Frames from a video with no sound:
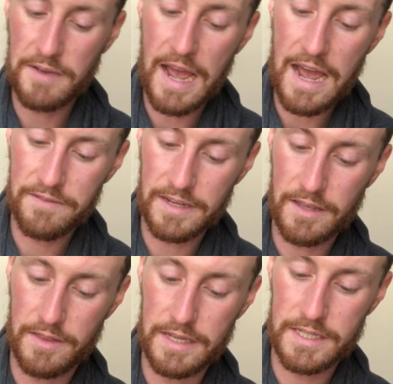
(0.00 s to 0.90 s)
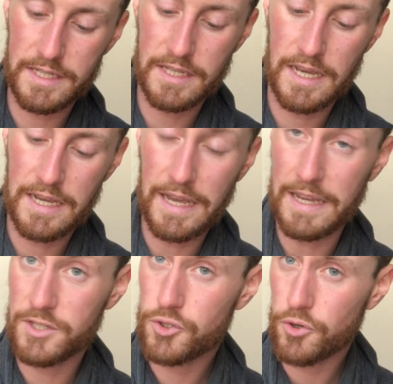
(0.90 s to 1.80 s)
having this
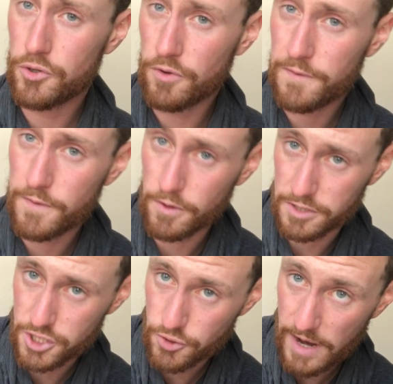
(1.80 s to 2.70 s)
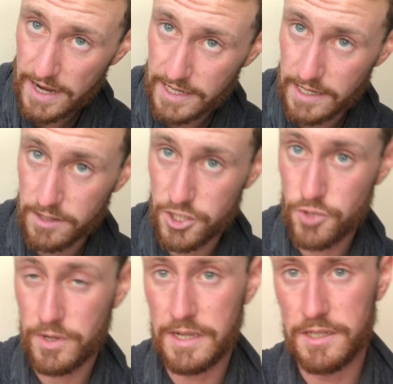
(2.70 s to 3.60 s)
external force dragging the
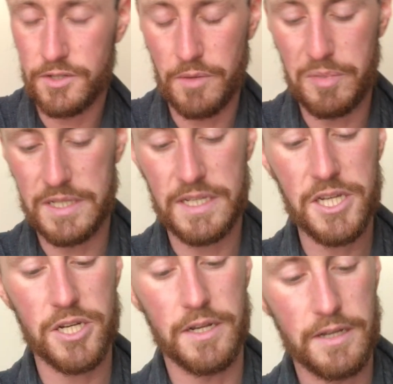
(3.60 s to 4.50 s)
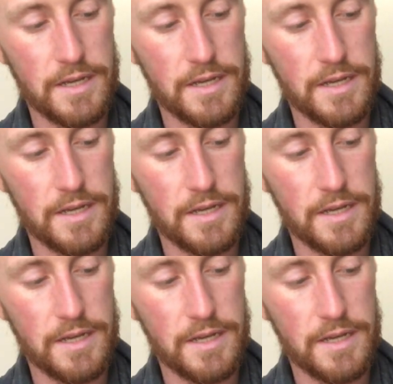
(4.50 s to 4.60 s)
joint into a position,